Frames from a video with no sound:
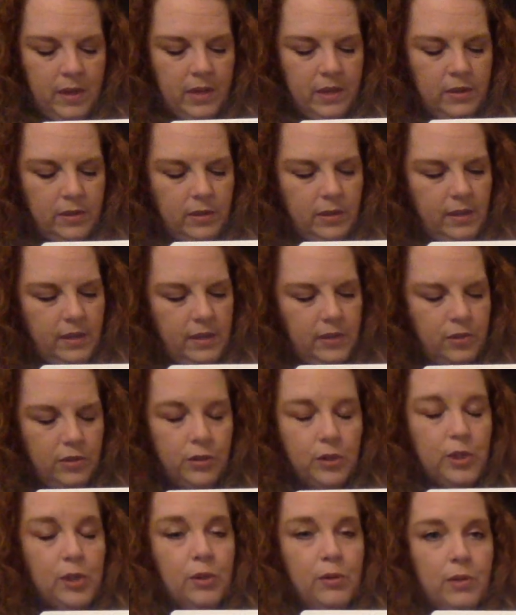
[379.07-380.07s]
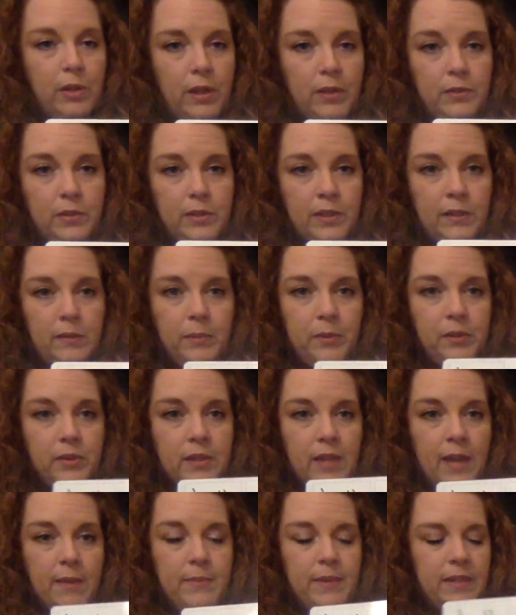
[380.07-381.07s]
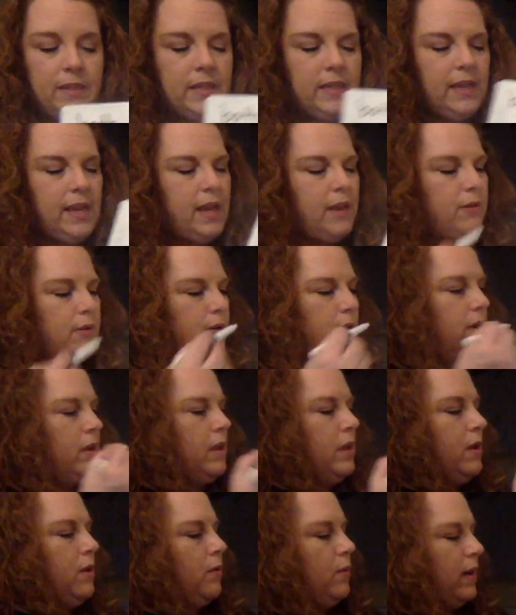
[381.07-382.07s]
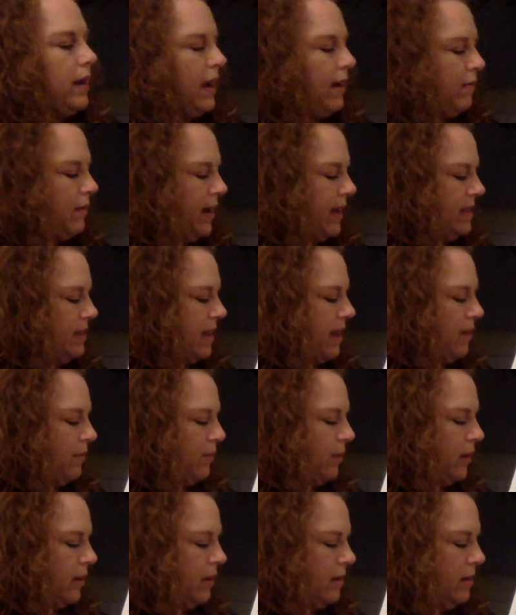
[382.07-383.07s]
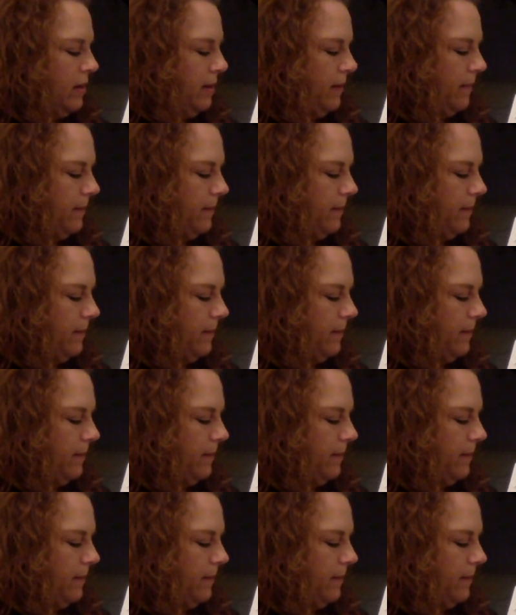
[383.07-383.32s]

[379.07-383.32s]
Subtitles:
So these are 2 closed syllables coming together. When I write that word,